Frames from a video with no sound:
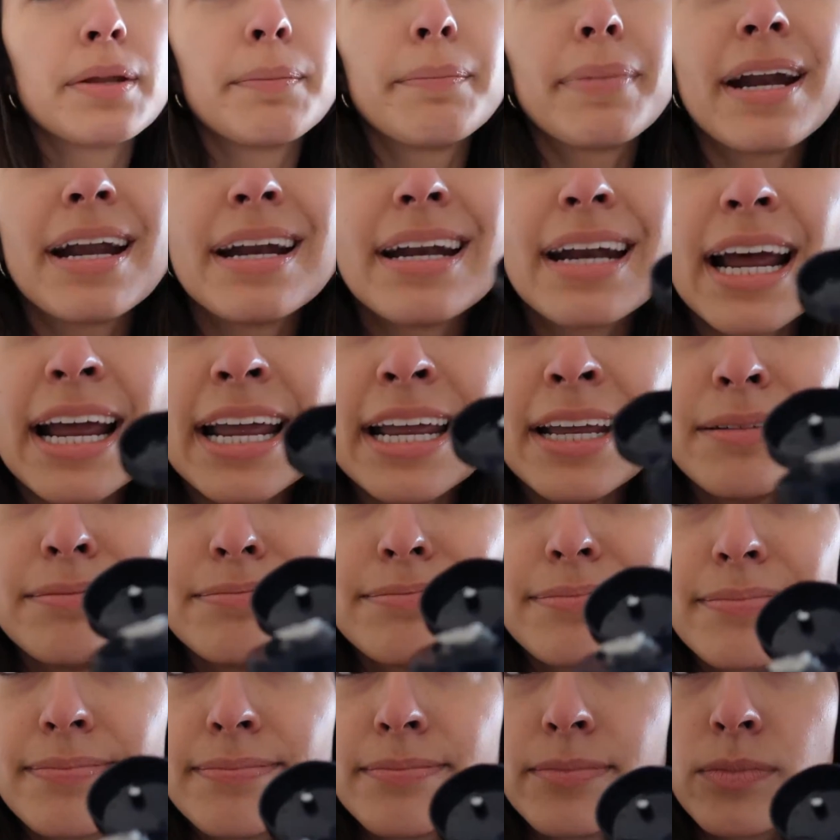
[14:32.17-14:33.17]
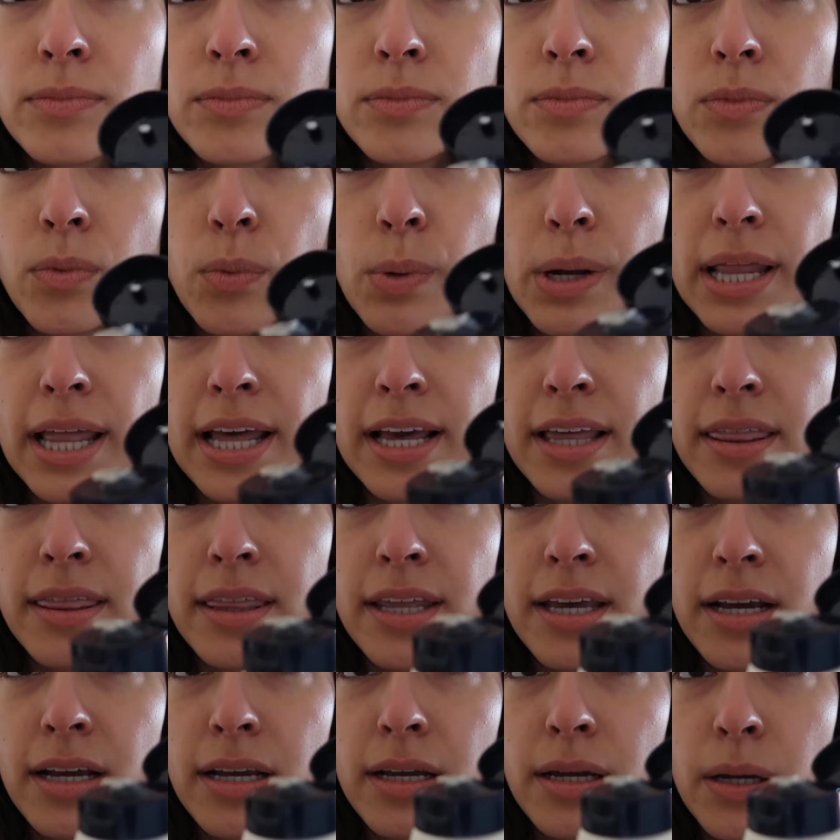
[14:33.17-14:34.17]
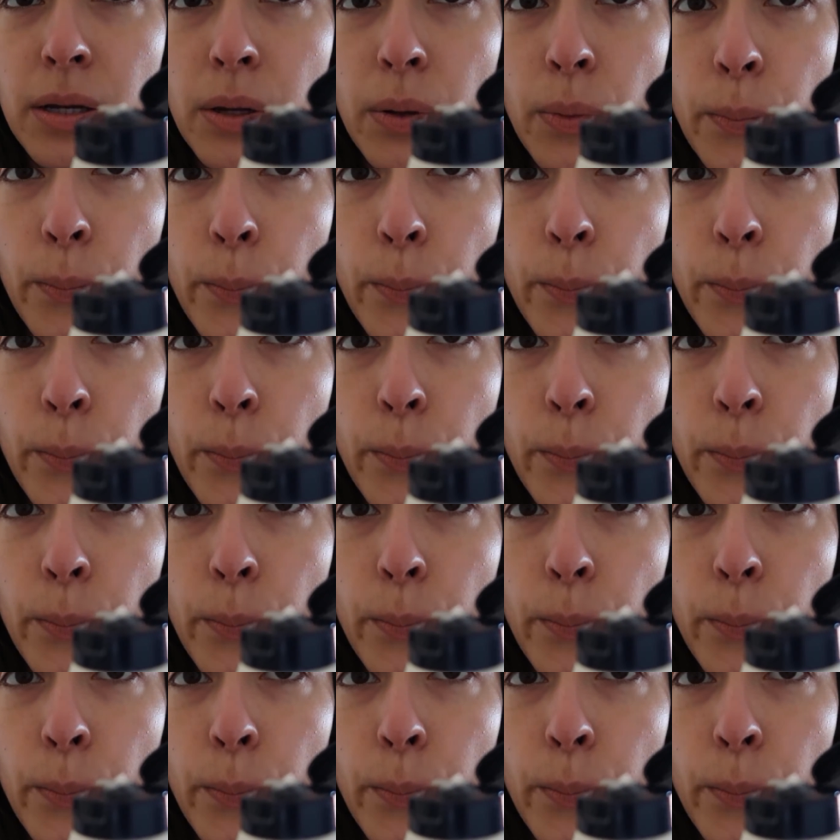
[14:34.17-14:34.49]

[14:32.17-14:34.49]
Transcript: but at night we like thick.